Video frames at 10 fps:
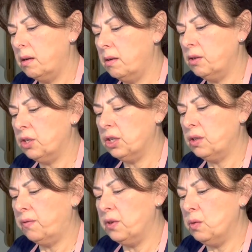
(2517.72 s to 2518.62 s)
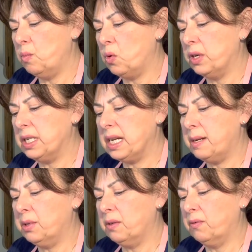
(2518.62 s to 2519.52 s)
Just a few more
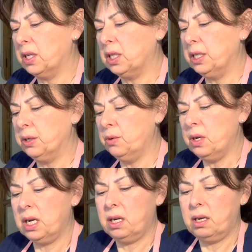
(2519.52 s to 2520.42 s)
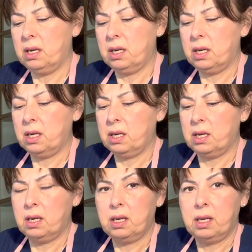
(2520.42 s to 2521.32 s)
dabs of glue.
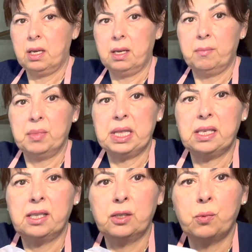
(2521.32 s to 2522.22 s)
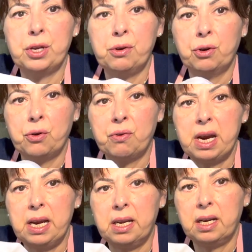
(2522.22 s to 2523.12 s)
But this is what you're
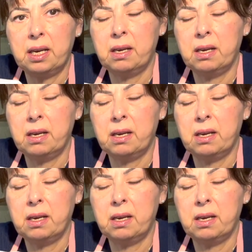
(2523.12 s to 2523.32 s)
creating.